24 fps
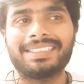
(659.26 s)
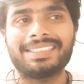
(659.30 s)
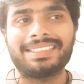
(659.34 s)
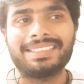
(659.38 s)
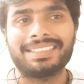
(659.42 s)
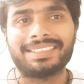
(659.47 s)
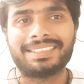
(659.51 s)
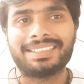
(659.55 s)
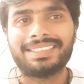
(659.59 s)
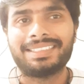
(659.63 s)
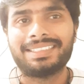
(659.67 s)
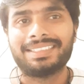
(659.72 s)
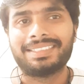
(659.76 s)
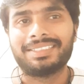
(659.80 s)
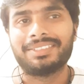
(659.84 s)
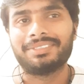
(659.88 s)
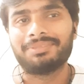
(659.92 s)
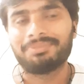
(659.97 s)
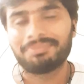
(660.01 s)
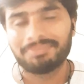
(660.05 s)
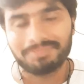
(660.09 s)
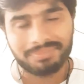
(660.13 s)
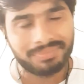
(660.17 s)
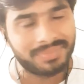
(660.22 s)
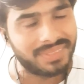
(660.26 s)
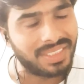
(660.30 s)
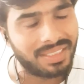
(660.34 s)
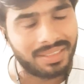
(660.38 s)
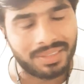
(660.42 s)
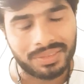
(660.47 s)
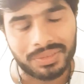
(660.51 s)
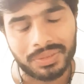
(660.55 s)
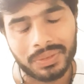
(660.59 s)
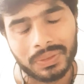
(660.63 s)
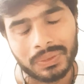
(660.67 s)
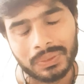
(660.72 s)
just
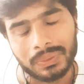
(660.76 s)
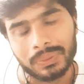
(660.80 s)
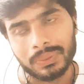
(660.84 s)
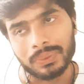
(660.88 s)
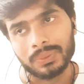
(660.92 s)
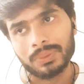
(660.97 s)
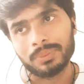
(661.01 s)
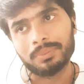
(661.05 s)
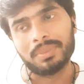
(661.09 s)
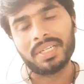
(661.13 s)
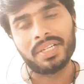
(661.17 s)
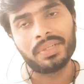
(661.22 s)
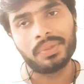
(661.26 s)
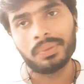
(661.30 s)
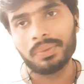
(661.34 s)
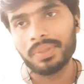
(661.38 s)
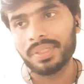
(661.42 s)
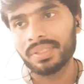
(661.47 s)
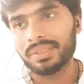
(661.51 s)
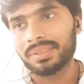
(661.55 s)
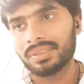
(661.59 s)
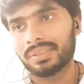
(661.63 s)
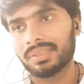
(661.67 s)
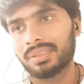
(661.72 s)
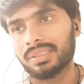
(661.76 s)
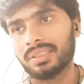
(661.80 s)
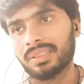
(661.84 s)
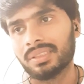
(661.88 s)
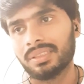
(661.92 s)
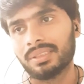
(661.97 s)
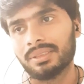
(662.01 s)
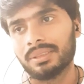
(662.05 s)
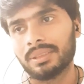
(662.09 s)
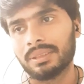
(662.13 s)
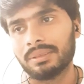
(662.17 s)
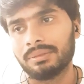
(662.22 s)
so my juniors
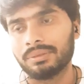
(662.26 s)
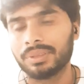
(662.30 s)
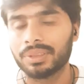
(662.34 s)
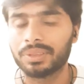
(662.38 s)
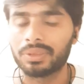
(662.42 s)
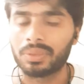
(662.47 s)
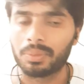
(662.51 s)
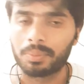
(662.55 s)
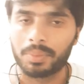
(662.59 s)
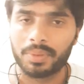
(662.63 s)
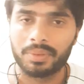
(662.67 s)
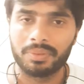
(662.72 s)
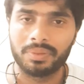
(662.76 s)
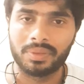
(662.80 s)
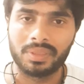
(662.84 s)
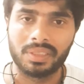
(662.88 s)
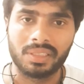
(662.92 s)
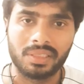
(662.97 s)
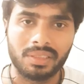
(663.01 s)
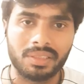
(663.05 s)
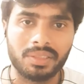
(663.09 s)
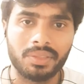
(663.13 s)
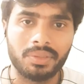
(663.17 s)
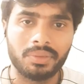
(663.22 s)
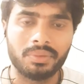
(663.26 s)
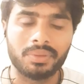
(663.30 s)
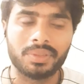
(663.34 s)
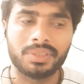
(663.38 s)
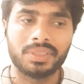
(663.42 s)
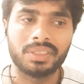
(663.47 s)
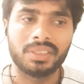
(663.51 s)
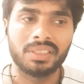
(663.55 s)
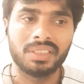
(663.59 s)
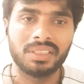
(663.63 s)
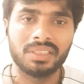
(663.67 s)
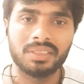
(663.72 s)
just opted for the other
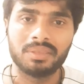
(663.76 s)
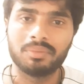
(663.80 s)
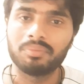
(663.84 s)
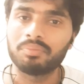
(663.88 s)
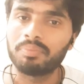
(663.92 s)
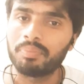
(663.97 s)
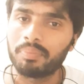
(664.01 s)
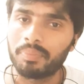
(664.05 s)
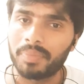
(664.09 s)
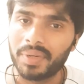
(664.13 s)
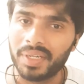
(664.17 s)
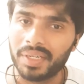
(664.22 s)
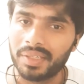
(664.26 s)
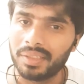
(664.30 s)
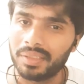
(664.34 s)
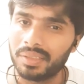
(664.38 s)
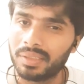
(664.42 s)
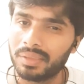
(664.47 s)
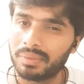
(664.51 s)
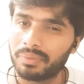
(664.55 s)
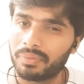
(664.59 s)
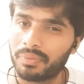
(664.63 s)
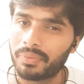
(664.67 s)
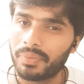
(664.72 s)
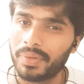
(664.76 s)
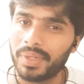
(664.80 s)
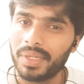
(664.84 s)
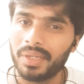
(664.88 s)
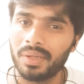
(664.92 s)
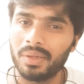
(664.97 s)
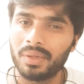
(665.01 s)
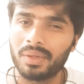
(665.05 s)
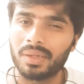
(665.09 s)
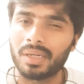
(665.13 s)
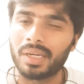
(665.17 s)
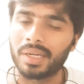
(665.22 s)
university, paid the
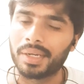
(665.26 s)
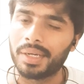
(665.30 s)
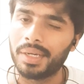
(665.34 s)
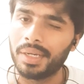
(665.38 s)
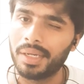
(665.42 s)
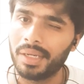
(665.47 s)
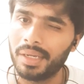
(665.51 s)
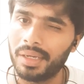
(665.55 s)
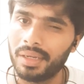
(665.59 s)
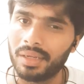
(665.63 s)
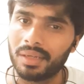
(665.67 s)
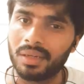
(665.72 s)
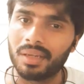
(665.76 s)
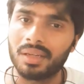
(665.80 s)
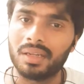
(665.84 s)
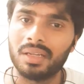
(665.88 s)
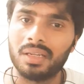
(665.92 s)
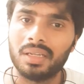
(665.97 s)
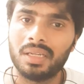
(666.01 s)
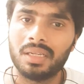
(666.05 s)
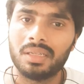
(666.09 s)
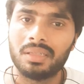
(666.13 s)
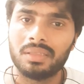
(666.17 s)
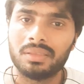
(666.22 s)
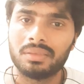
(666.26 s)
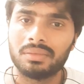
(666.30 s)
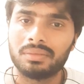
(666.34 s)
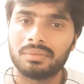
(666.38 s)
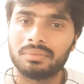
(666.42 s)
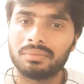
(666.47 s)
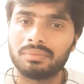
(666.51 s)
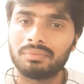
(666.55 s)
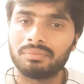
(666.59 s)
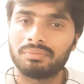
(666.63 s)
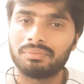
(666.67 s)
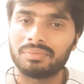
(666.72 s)
fee again,
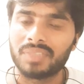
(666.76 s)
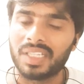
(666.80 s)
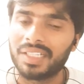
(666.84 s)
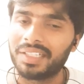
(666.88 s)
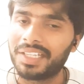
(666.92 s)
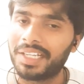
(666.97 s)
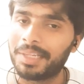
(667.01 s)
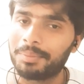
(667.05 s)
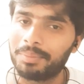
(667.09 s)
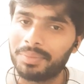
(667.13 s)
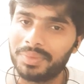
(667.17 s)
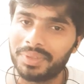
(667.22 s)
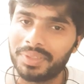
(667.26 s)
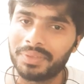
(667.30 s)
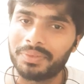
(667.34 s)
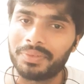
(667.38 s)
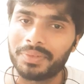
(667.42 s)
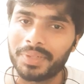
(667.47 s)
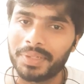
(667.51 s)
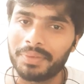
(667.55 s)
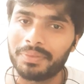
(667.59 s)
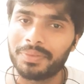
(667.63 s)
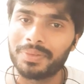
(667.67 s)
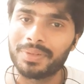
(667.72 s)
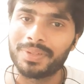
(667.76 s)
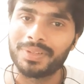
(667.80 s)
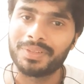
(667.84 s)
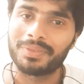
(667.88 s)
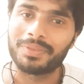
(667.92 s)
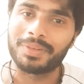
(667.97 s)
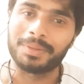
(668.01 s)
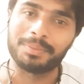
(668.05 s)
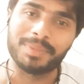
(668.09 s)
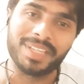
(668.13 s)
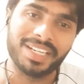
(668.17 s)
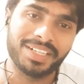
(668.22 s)
and kept the refund
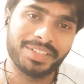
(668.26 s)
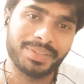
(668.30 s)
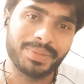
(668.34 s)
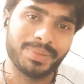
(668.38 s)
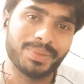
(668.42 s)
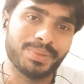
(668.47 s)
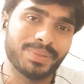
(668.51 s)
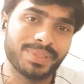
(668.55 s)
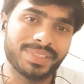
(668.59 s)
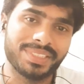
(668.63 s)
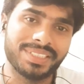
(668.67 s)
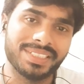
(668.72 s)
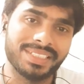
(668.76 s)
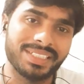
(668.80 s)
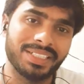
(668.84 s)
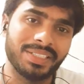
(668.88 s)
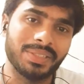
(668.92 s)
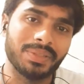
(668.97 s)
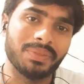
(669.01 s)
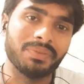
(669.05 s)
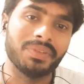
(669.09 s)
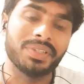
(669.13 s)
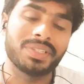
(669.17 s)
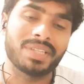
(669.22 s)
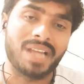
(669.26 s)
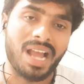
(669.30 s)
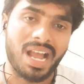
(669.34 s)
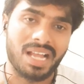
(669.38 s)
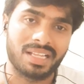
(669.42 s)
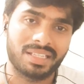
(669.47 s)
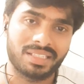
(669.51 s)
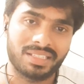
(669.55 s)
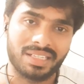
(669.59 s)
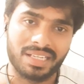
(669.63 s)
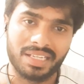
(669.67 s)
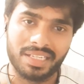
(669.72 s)
from that university which
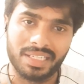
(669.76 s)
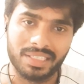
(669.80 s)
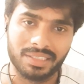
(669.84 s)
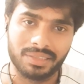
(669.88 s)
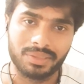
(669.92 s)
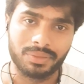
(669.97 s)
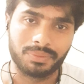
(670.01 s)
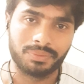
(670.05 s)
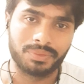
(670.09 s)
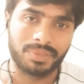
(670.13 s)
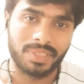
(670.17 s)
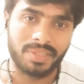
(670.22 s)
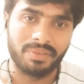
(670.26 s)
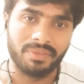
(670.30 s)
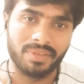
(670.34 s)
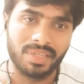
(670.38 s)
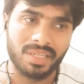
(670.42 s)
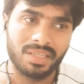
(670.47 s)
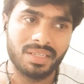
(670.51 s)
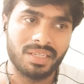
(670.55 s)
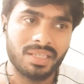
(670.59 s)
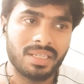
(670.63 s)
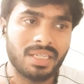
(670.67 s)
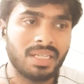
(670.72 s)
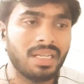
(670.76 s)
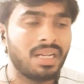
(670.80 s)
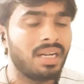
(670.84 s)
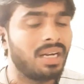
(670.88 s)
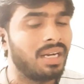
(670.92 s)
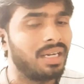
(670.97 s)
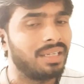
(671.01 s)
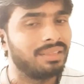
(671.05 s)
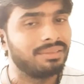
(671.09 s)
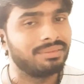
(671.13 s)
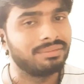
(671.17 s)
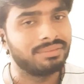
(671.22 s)
asked IELTS of 7,
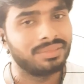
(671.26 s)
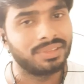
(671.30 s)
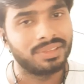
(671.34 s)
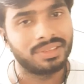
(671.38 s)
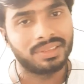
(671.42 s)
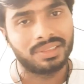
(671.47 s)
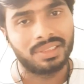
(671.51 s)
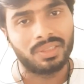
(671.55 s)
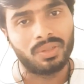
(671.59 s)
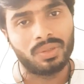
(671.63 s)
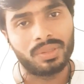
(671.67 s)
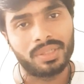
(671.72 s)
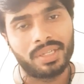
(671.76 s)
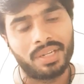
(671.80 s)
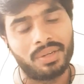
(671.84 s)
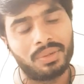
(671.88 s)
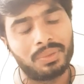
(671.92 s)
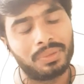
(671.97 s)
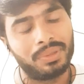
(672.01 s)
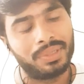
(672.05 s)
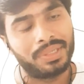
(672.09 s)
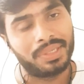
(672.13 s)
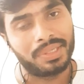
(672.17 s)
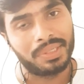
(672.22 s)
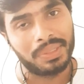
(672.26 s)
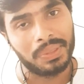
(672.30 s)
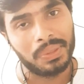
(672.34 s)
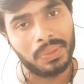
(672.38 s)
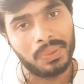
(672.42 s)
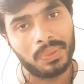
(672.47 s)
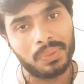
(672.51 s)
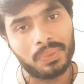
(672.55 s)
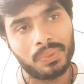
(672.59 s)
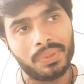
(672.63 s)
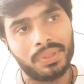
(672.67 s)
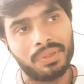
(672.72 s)
and they got enrolled in a
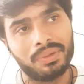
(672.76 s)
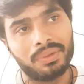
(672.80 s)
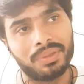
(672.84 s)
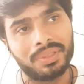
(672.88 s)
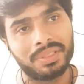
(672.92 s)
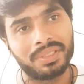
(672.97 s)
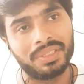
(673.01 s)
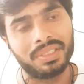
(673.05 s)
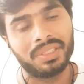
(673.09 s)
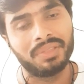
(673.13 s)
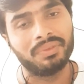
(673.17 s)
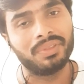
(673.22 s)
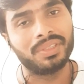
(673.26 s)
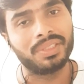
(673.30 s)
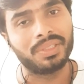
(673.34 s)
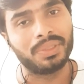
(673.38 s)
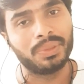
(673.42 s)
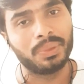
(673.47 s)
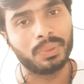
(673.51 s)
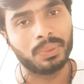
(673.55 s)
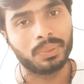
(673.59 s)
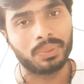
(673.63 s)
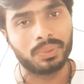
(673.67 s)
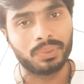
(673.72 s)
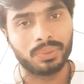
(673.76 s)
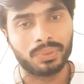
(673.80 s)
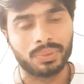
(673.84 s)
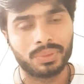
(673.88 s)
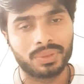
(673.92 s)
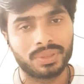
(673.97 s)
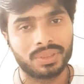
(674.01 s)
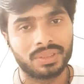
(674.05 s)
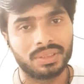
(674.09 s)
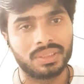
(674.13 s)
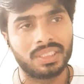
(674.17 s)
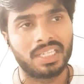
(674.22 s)
new university with a new
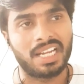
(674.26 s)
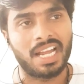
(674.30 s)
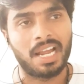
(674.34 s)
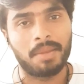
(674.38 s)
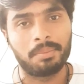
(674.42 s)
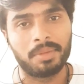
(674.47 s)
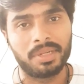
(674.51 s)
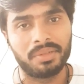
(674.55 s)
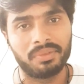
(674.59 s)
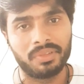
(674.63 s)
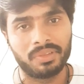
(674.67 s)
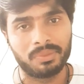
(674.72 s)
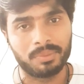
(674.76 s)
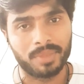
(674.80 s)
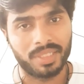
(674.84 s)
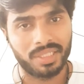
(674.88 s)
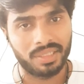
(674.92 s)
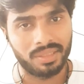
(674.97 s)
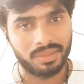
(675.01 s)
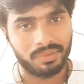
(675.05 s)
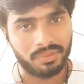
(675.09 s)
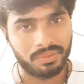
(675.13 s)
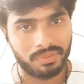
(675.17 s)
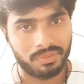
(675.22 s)
course. That happened with my